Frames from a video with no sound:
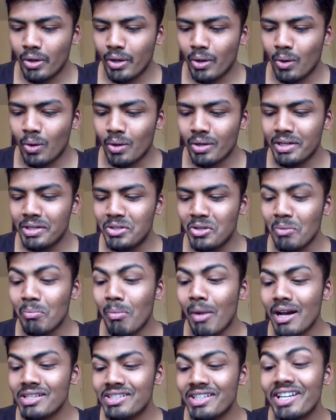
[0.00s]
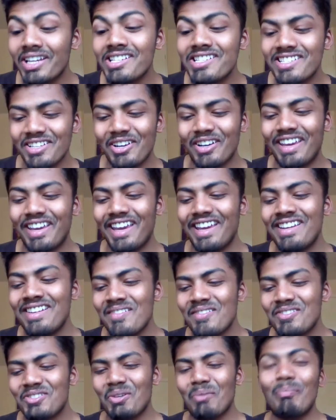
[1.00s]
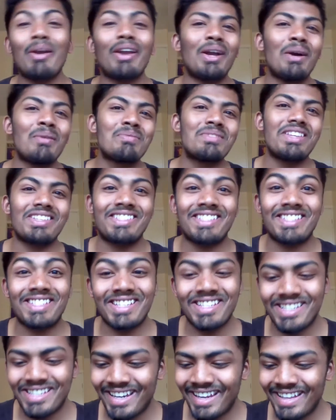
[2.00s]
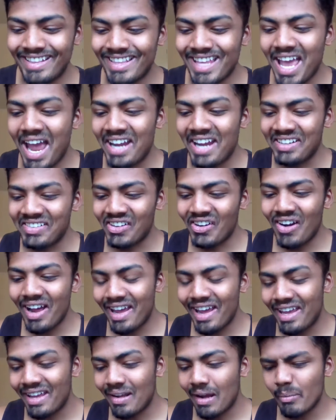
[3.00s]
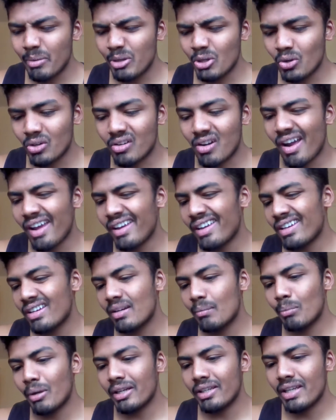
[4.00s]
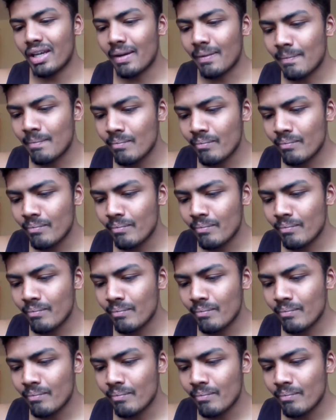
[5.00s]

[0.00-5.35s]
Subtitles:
hold it, you bastards. Okay, so Peckham just sitting there and crying. I mean, not crying, but yeah.